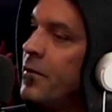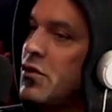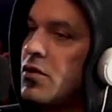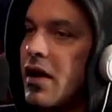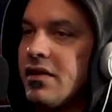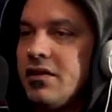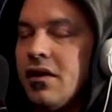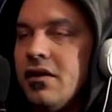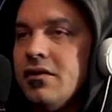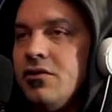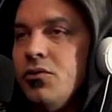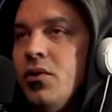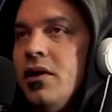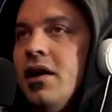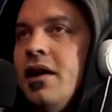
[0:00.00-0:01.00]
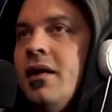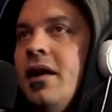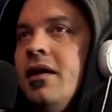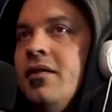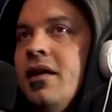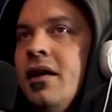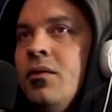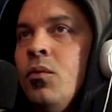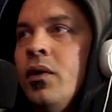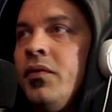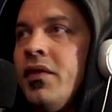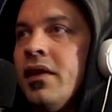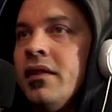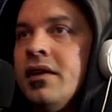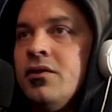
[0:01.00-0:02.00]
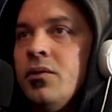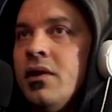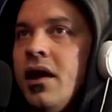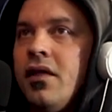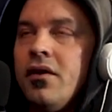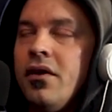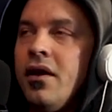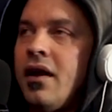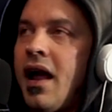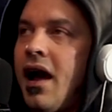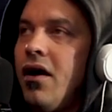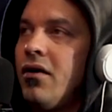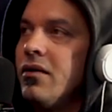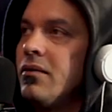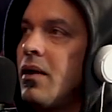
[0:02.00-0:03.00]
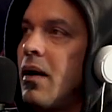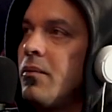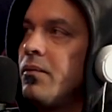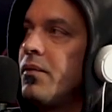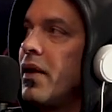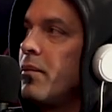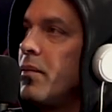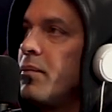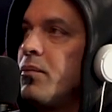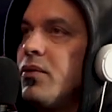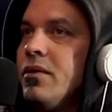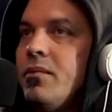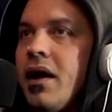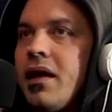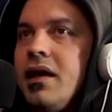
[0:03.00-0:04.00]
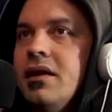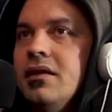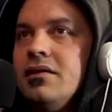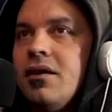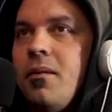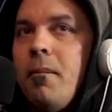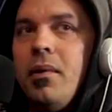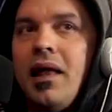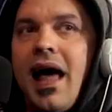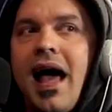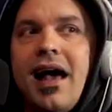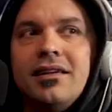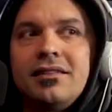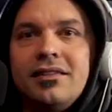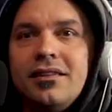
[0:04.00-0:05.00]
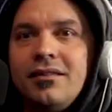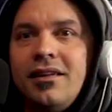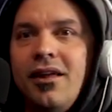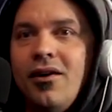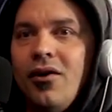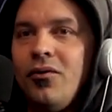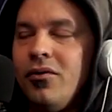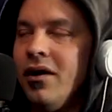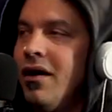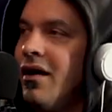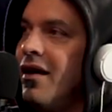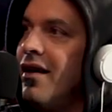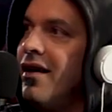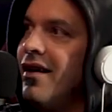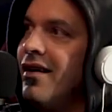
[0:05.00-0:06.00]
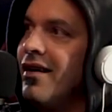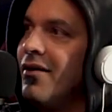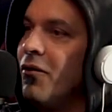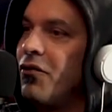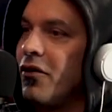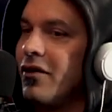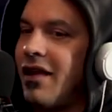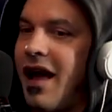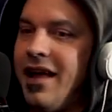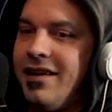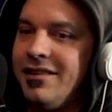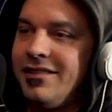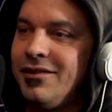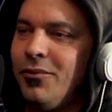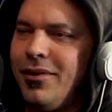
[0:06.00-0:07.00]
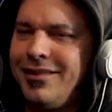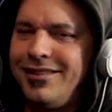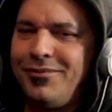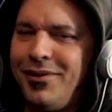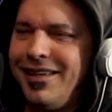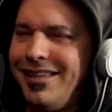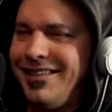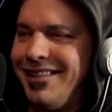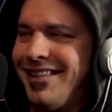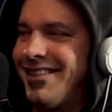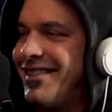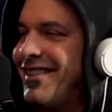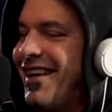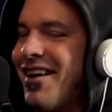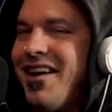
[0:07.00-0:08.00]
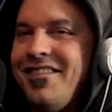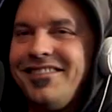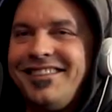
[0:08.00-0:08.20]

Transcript: So I started doing it, and then one thing led to another, and now I'm like putting my kids on blast. You know, yeah, man. For likes, what's what is this? You know what I'm